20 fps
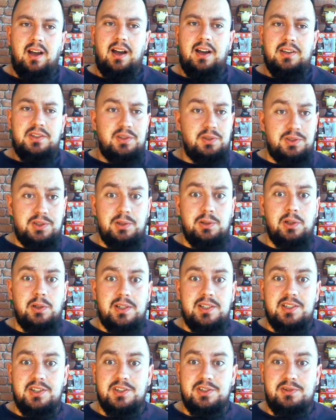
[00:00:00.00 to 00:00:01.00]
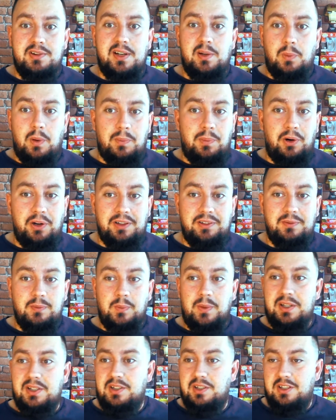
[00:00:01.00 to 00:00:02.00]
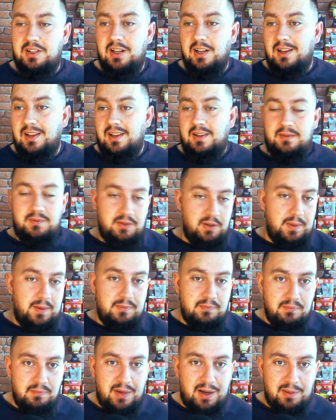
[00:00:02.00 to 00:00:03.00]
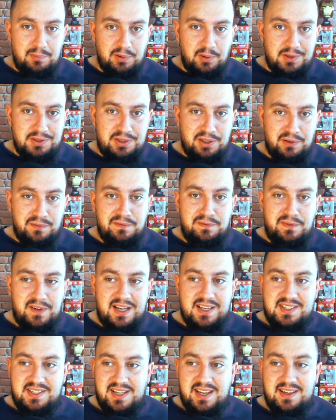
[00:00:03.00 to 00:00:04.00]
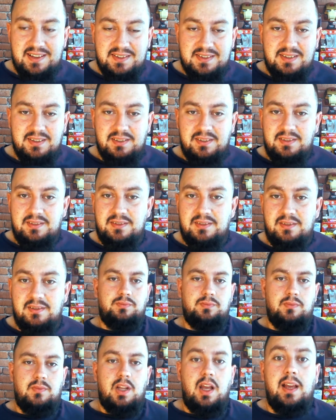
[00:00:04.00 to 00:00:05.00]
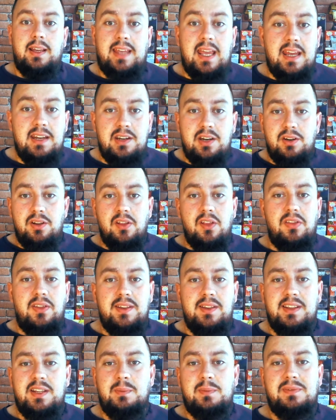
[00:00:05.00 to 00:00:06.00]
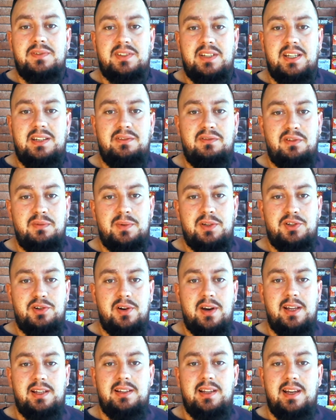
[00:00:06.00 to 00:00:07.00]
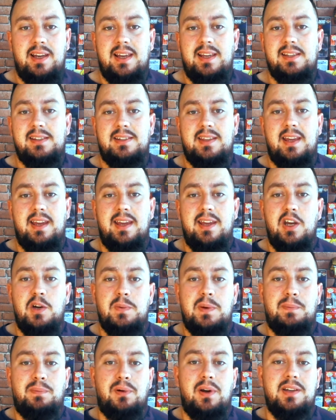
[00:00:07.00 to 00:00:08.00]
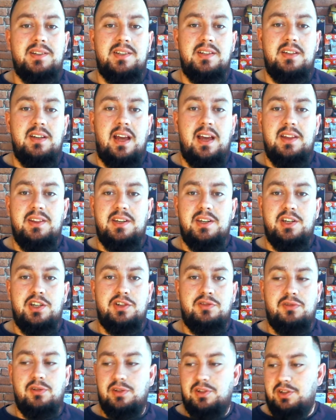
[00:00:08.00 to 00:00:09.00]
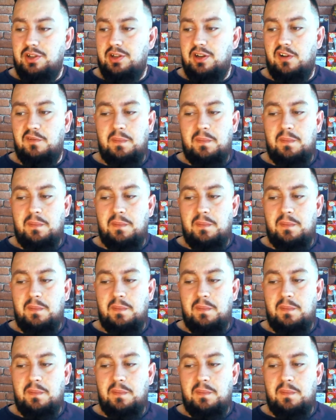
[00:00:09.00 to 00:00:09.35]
So two Lokis on the screen at one point, which, I mean, mind-blowing stuff as it is. Again, another thing that we've seen from the trailer is that he'll be present at the destruction of